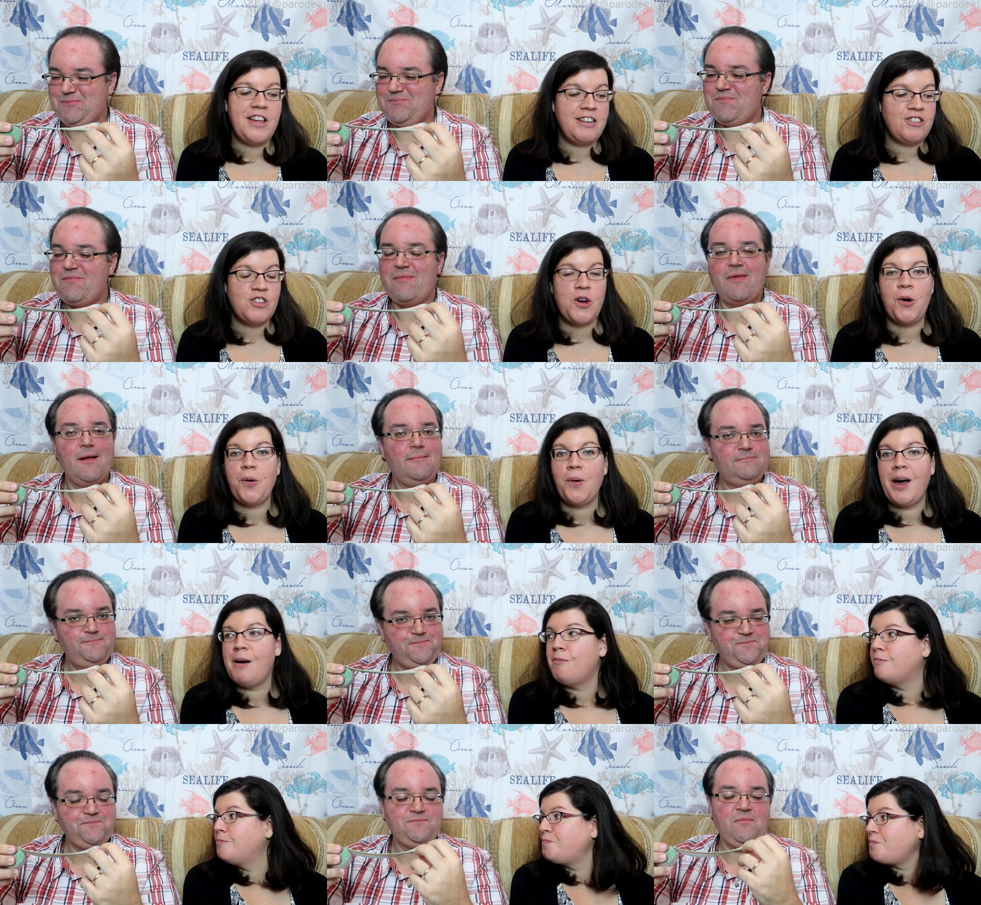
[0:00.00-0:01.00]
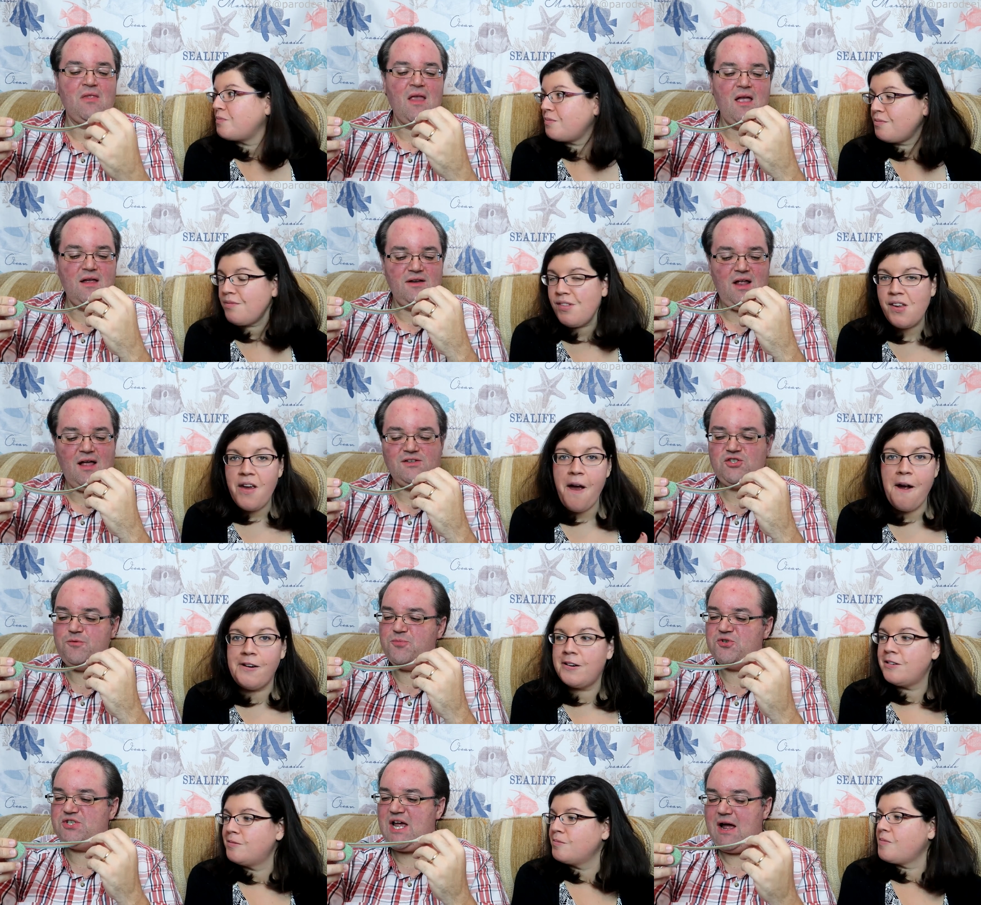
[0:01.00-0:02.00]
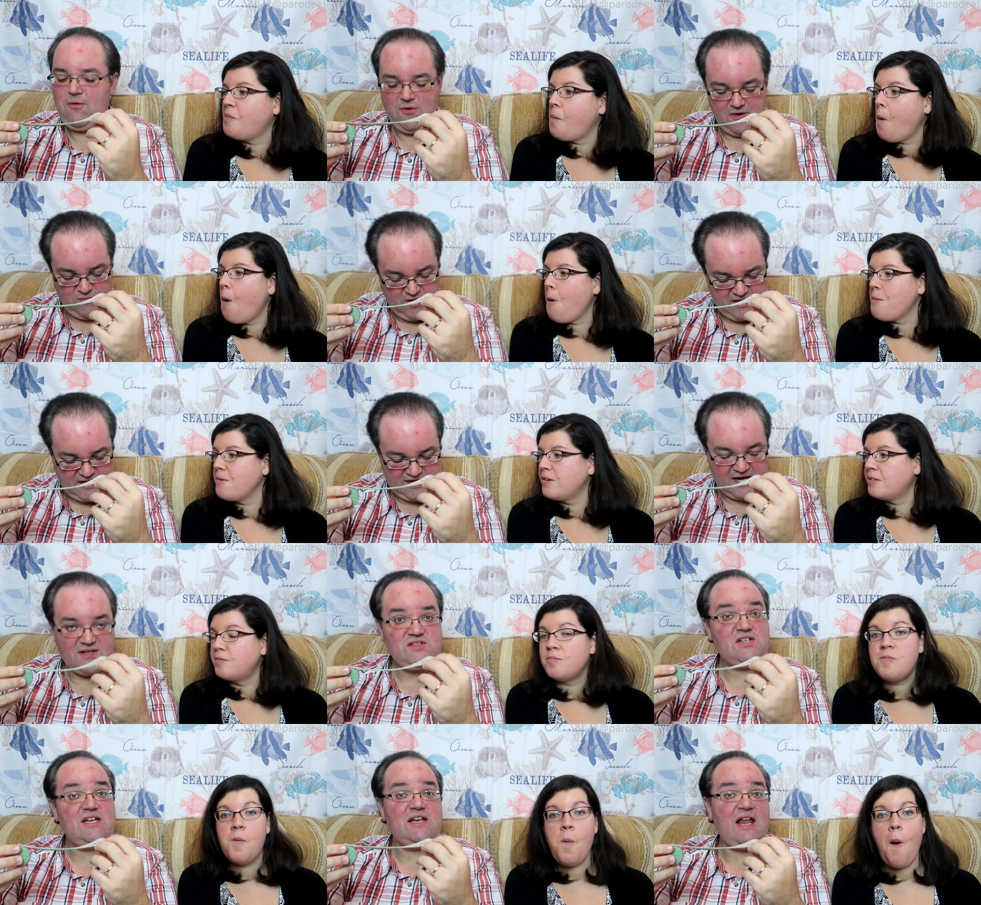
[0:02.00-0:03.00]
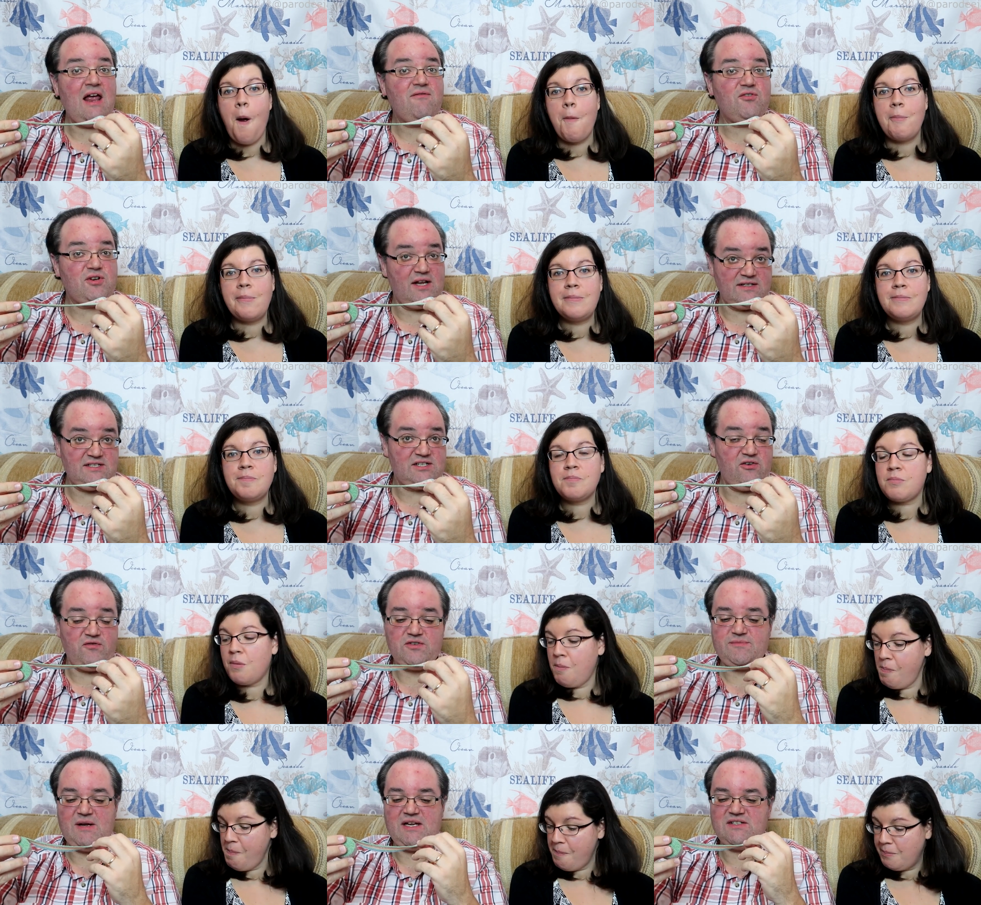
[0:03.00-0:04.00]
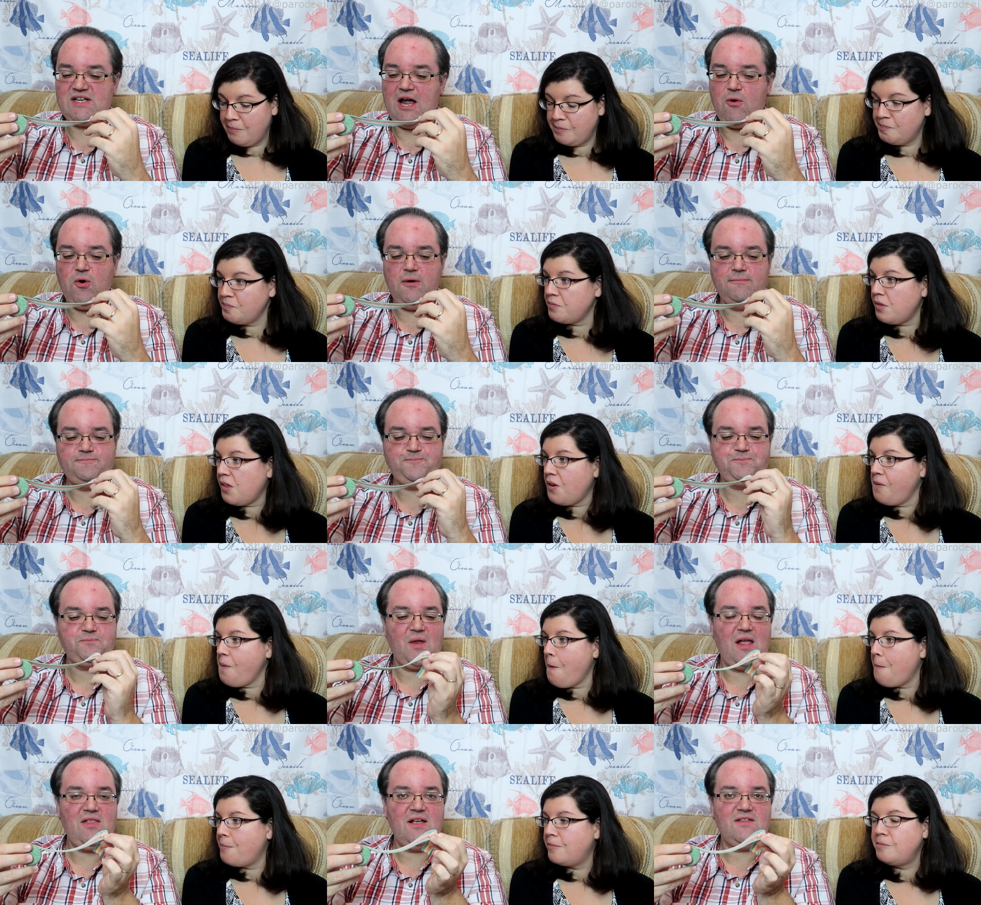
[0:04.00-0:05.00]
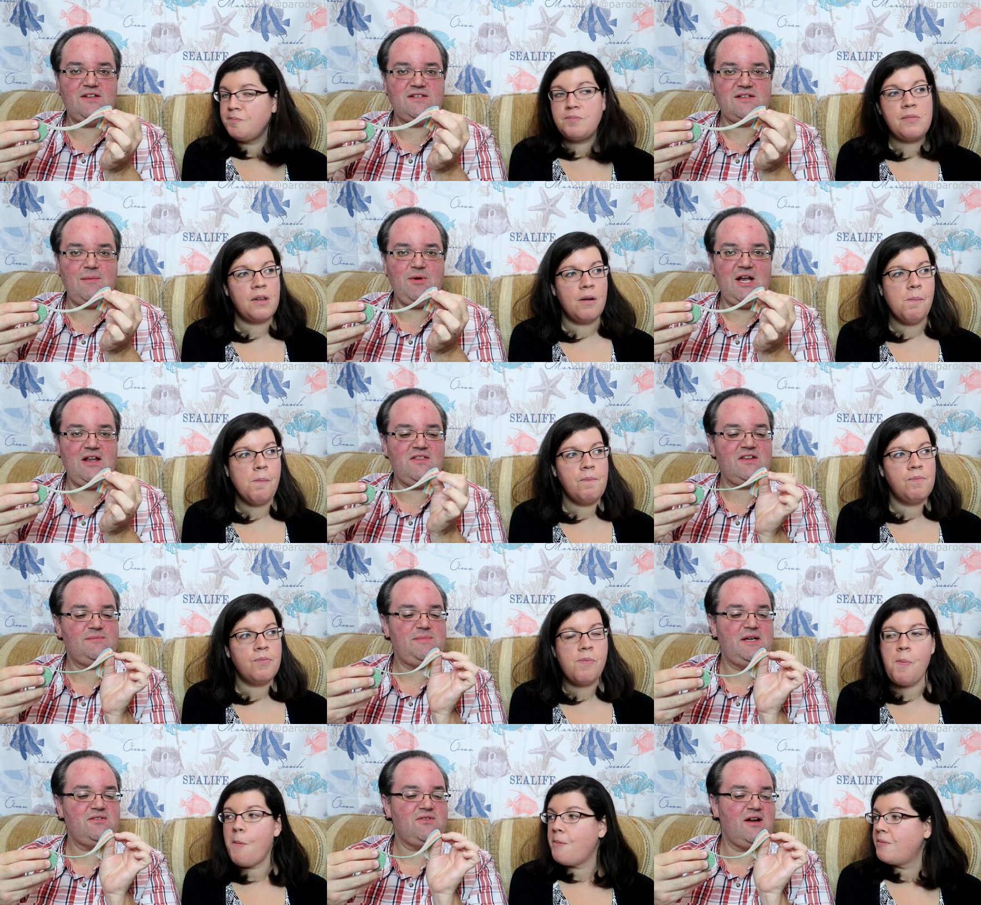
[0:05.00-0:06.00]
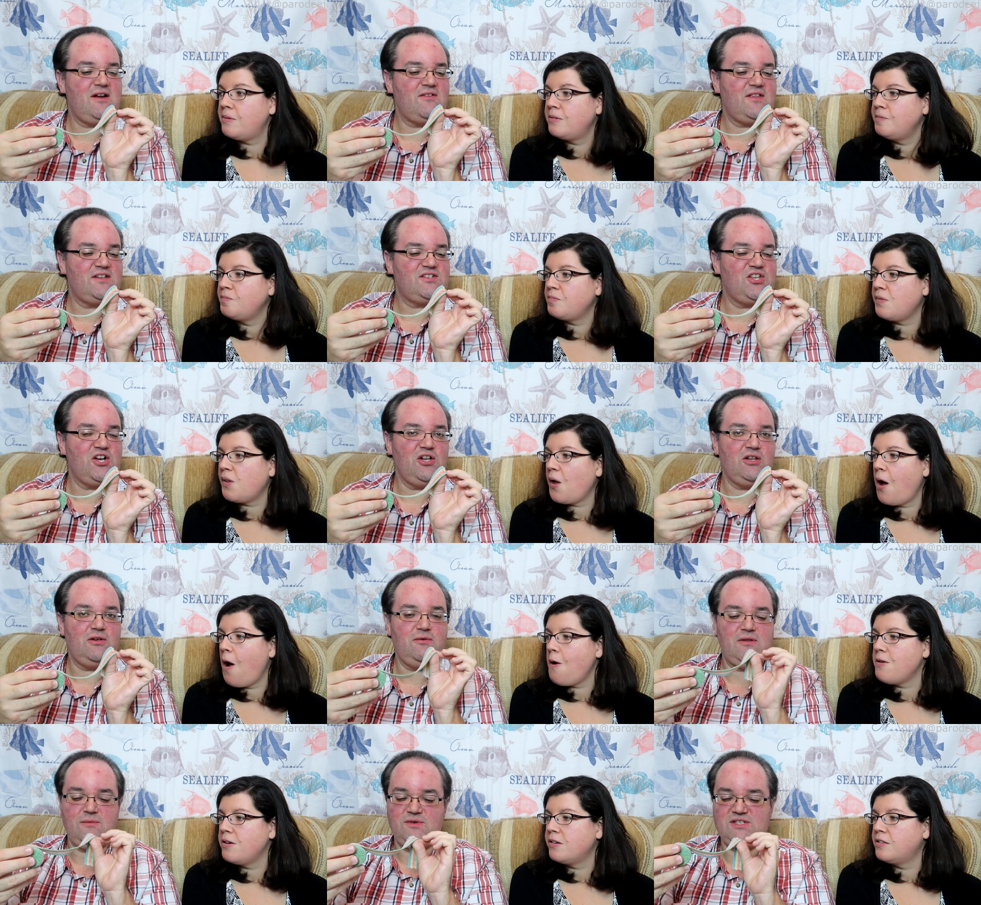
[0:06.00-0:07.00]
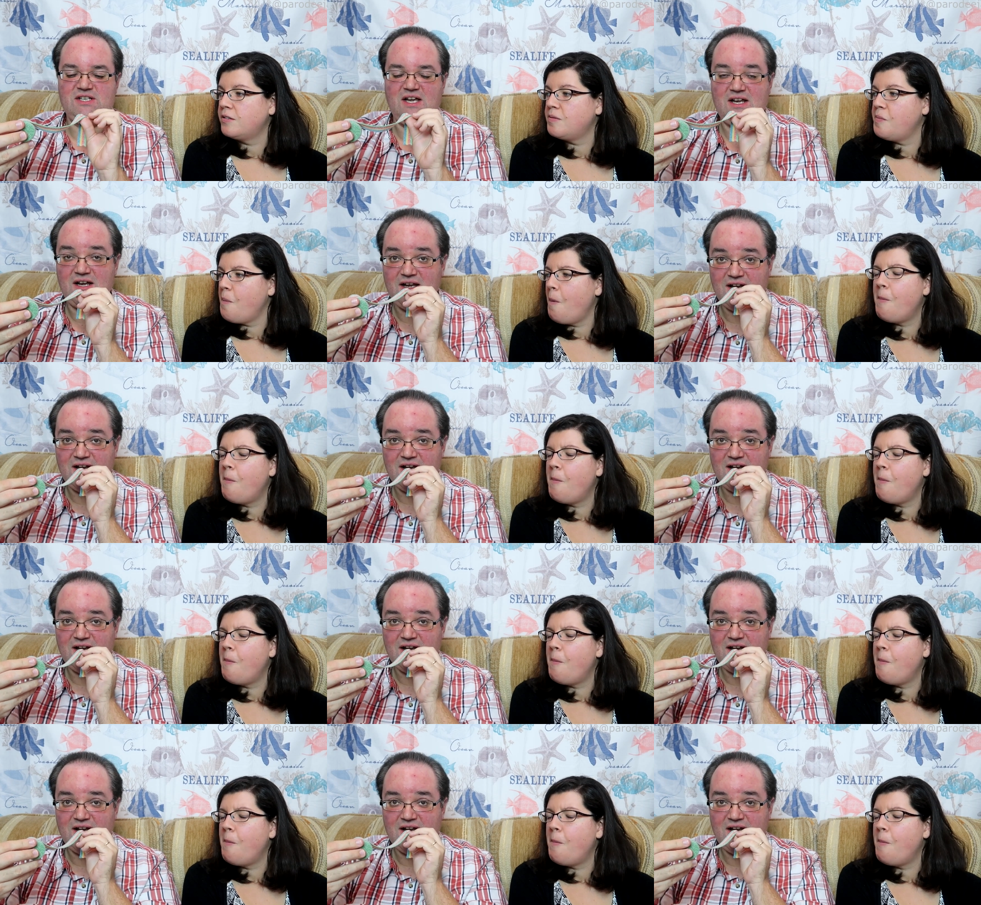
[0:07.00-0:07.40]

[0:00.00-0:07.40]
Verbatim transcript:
Speaker 1: they just go away.
Speaker 2: Not super sour. Well, I guess it didn't advertise itself as being sour. I like this. I'm gonna eat this piece right here. That's the glue that was sticking